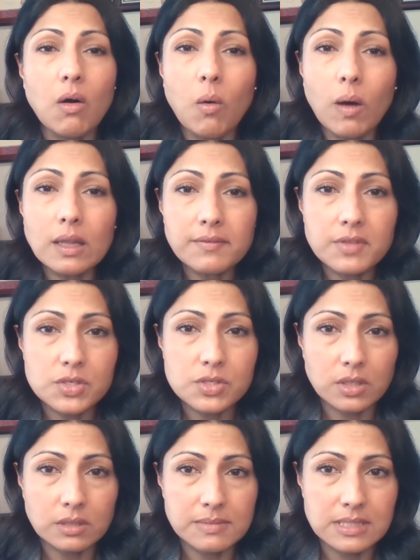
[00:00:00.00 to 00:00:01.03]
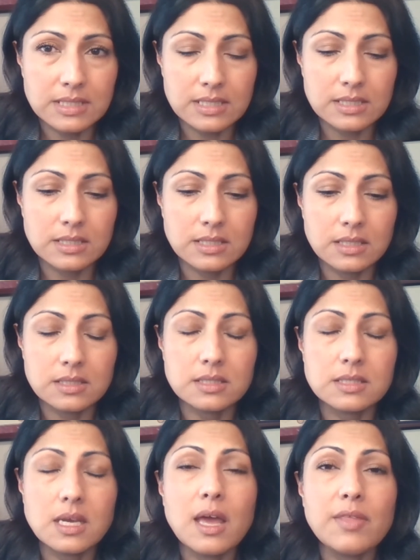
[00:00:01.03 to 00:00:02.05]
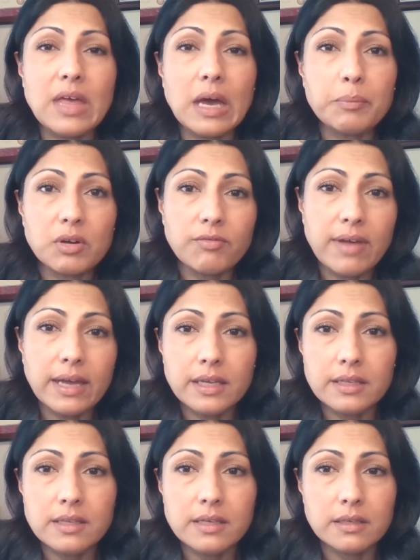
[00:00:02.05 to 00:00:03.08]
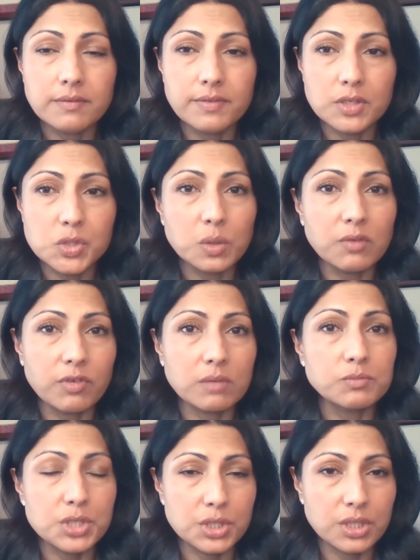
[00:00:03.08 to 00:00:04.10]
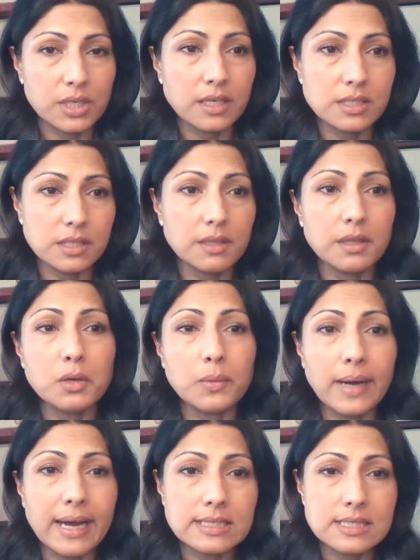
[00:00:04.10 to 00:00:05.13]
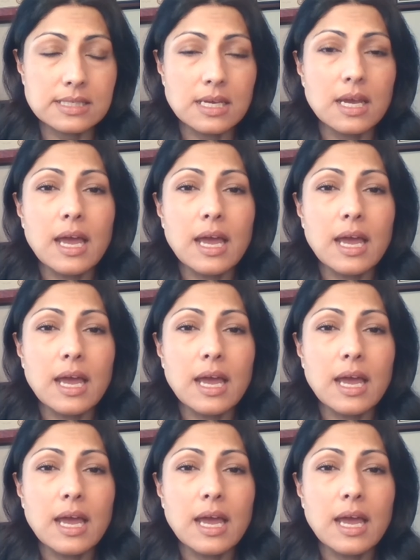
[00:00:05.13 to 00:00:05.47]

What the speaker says: all of the circumstances that prevented the individual from returning to the U.S.